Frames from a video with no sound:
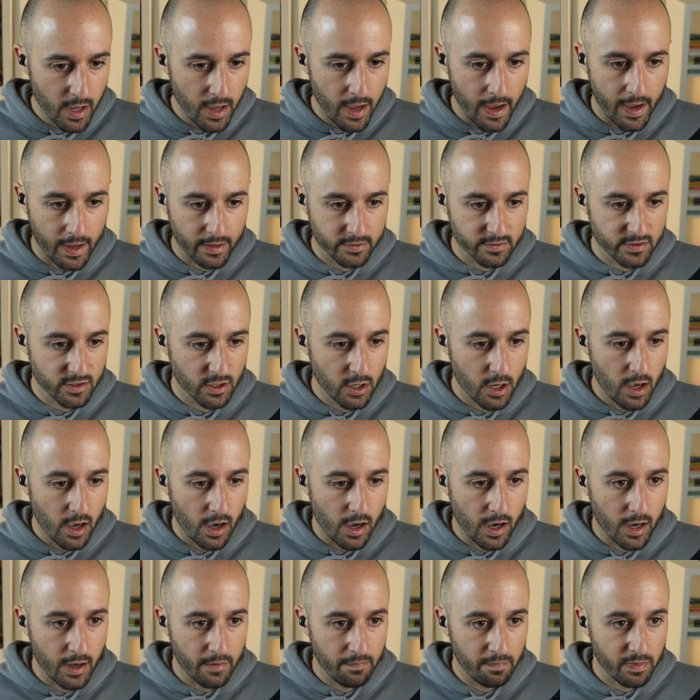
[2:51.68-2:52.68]
and
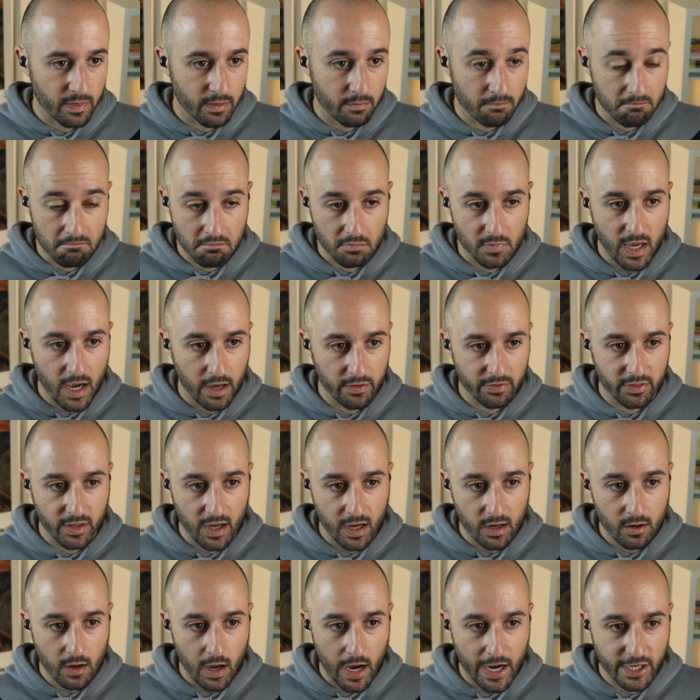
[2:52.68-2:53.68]
yeah,
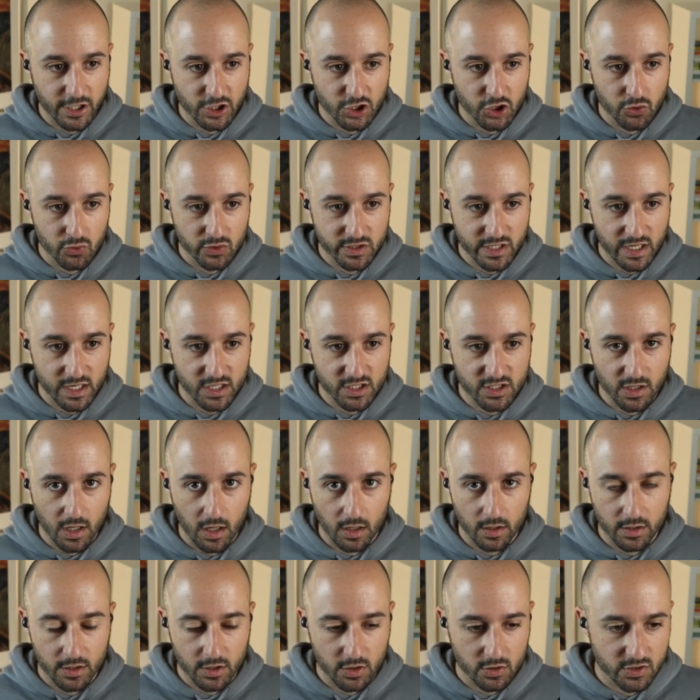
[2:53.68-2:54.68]
then I choose and
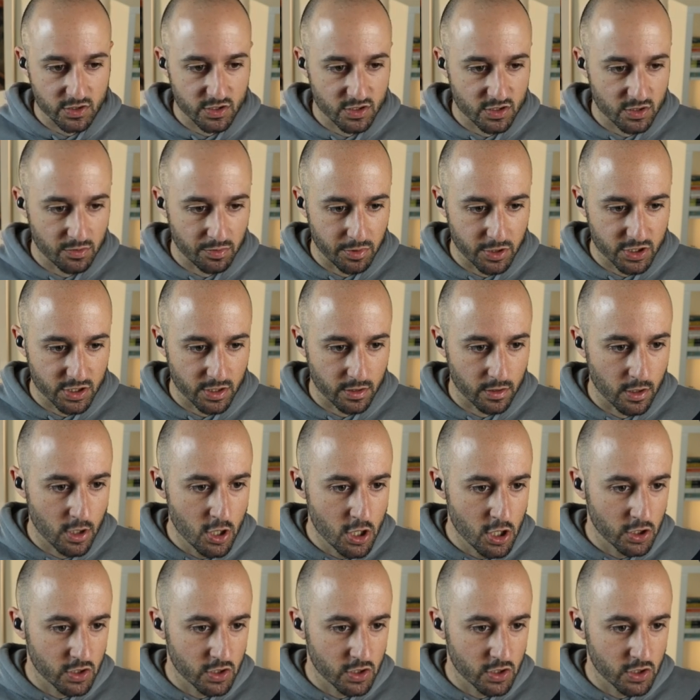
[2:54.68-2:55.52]
install Linux distribution.